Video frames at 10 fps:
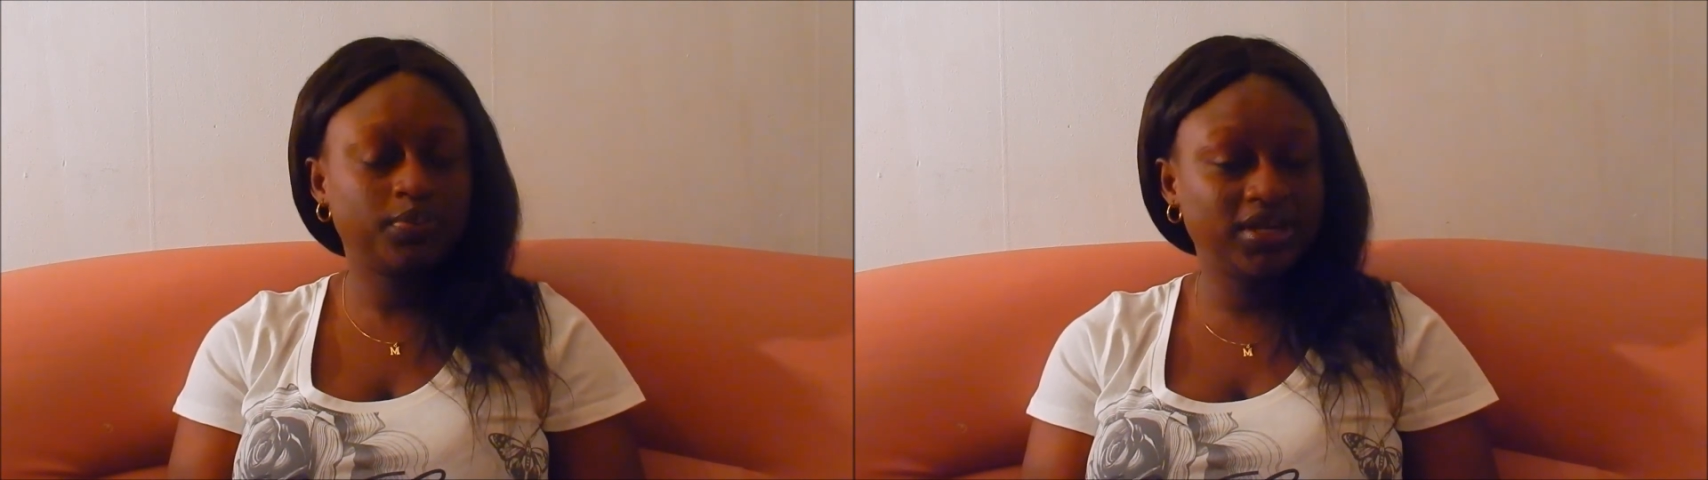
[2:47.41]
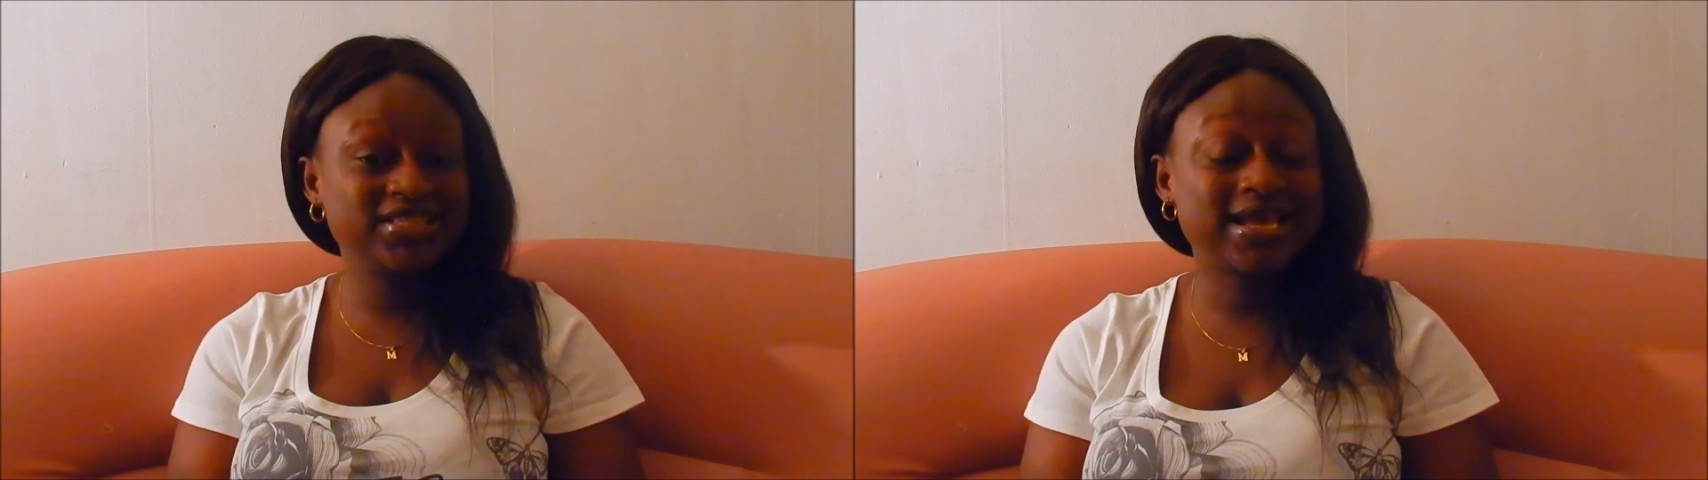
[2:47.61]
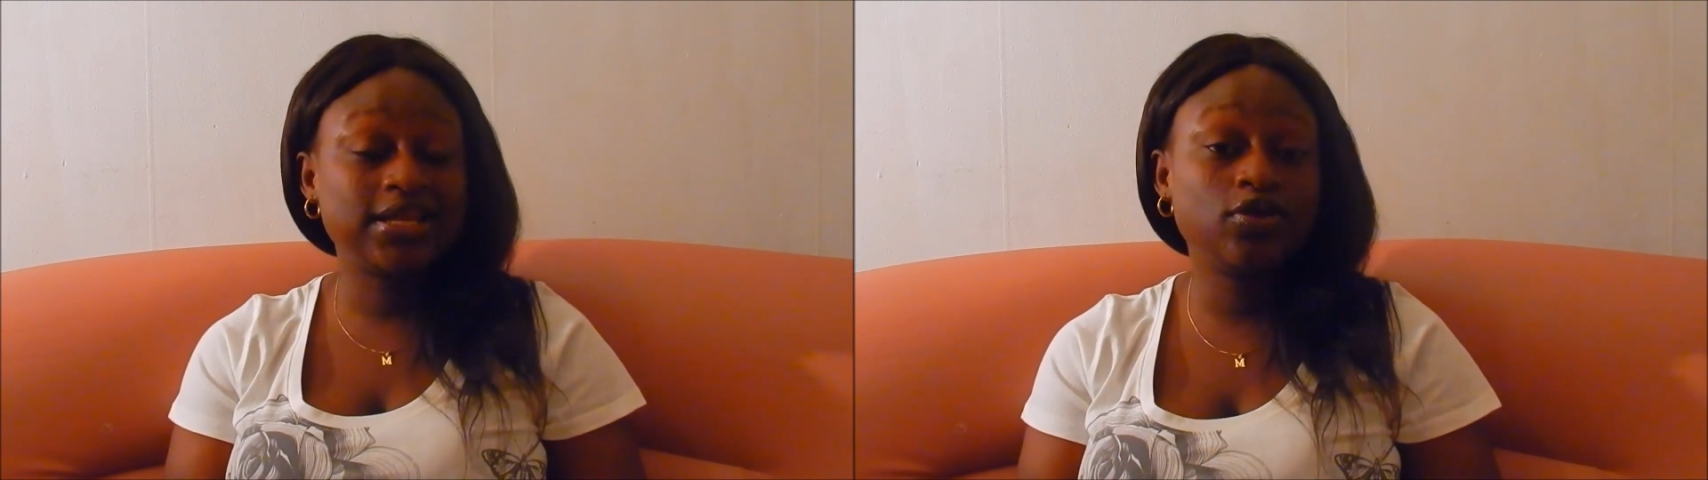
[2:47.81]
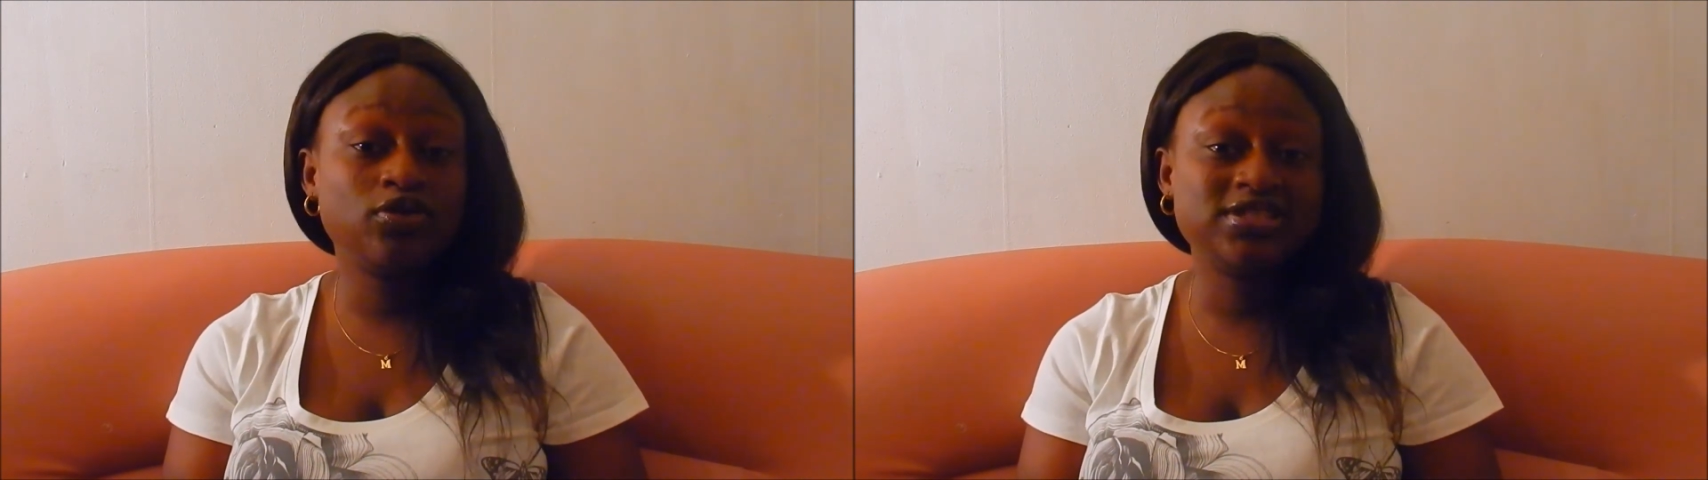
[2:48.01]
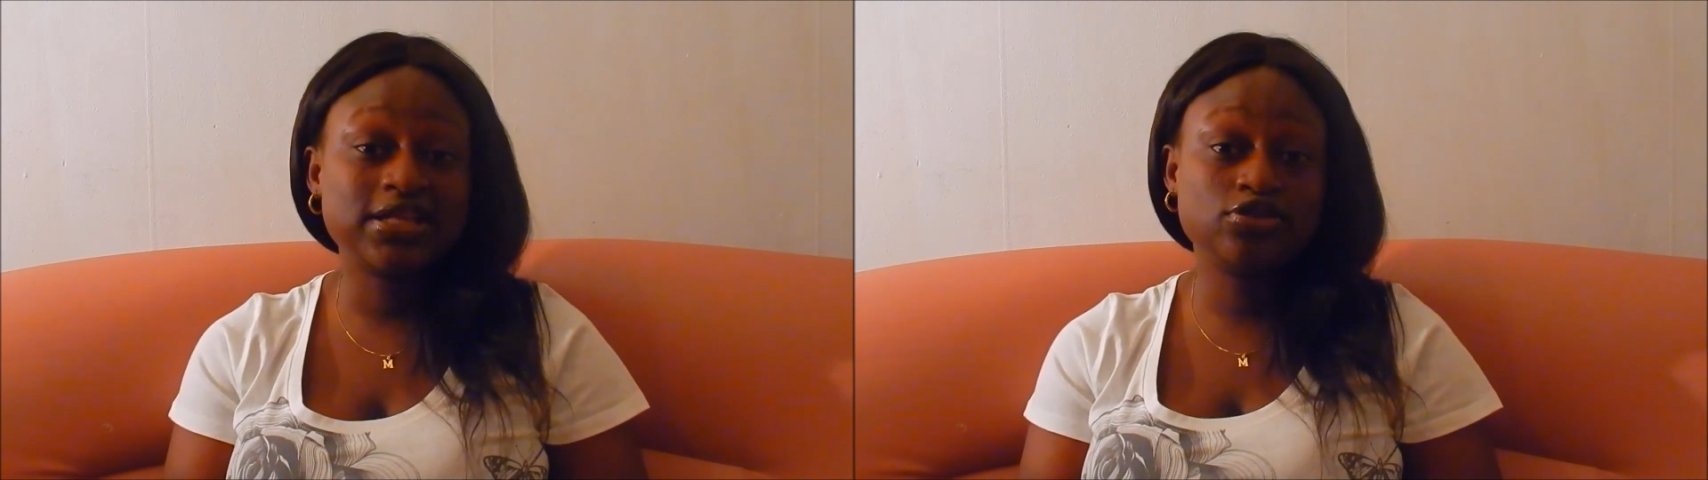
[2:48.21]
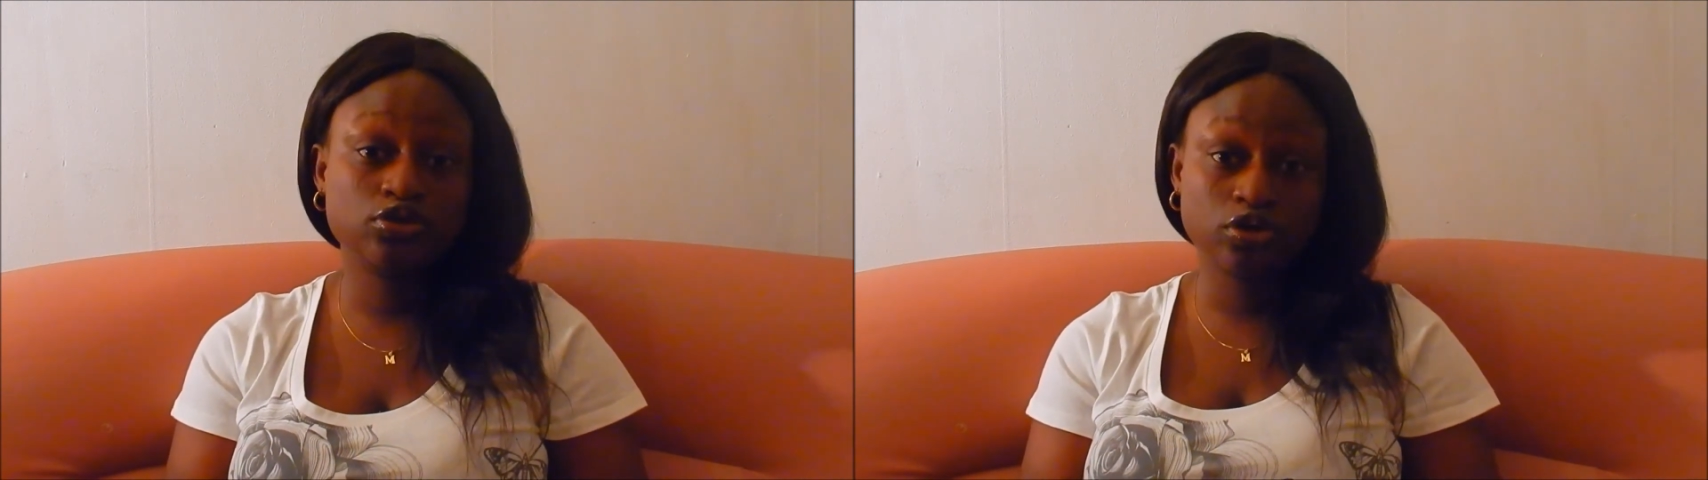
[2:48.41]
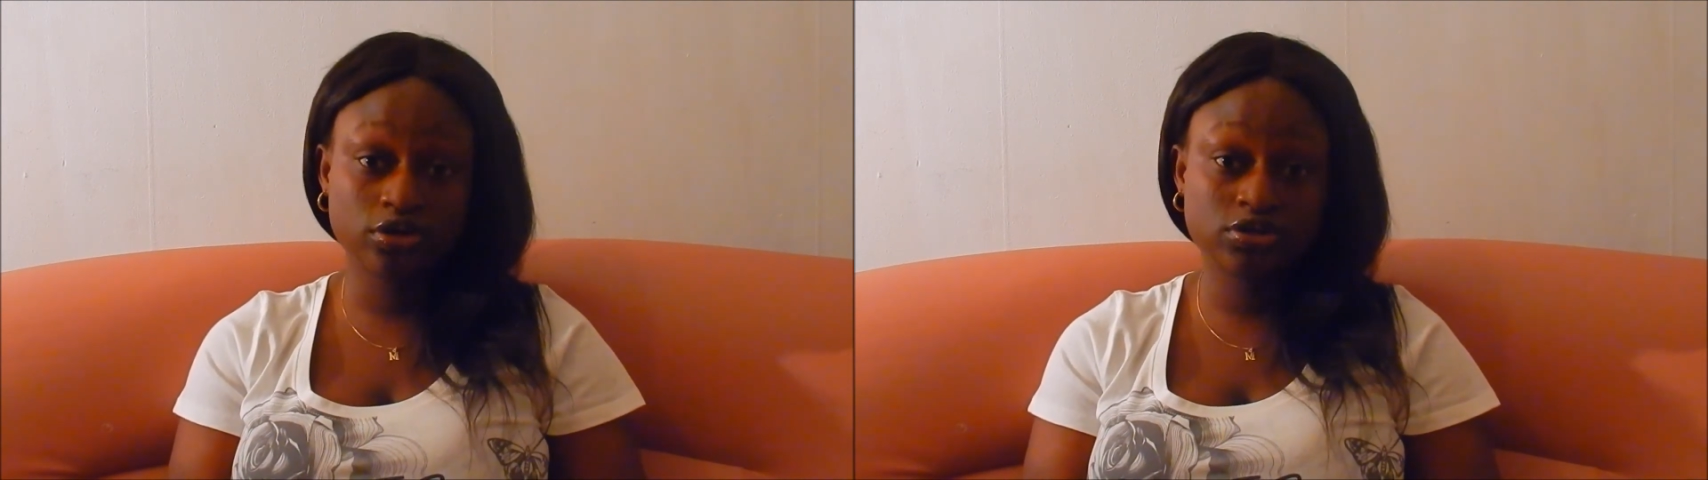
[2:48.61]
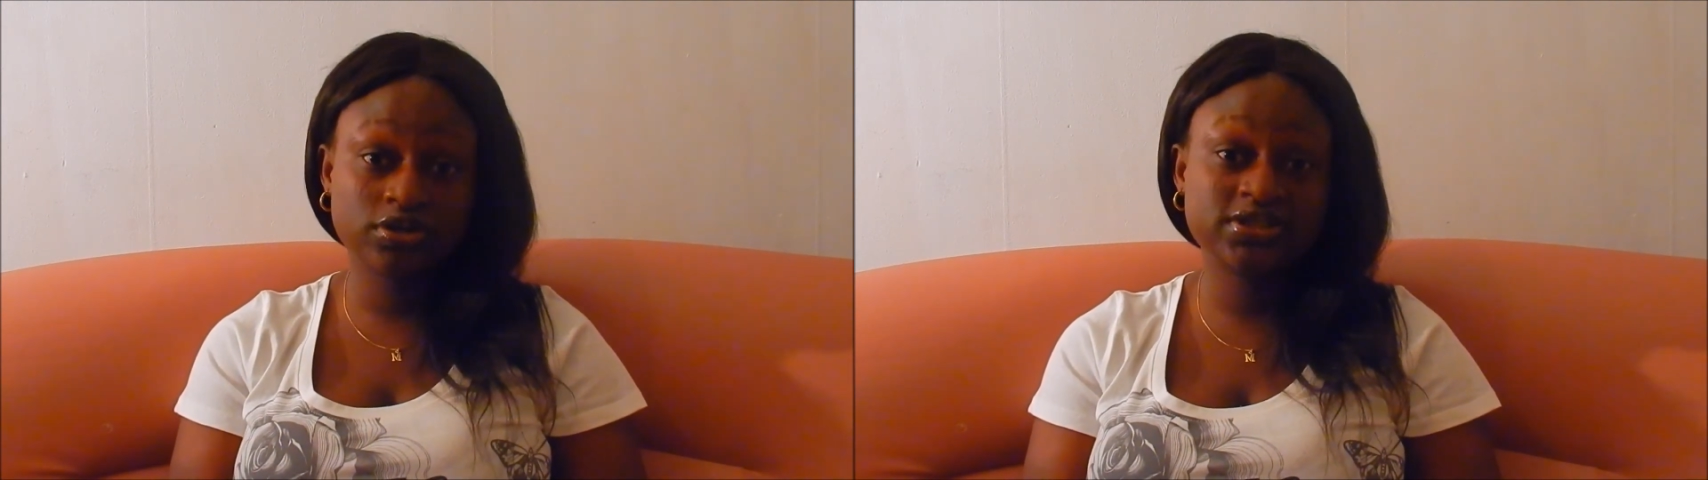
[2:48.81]
please kindly contact your
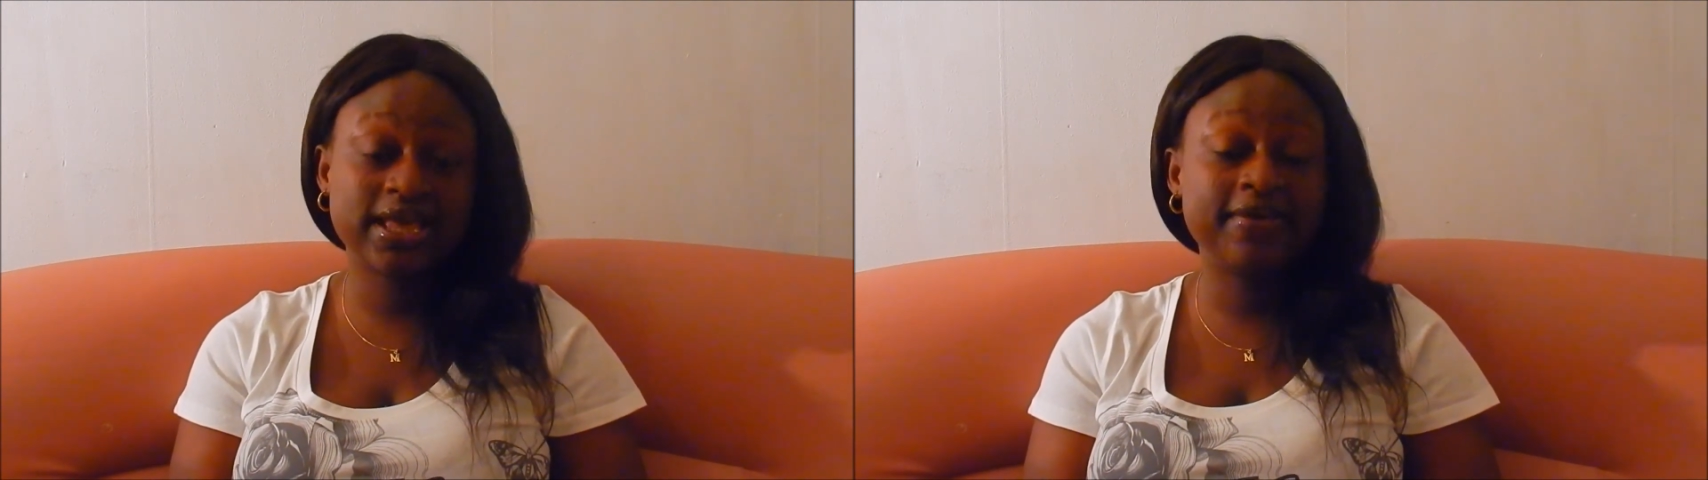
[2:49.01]
doctors.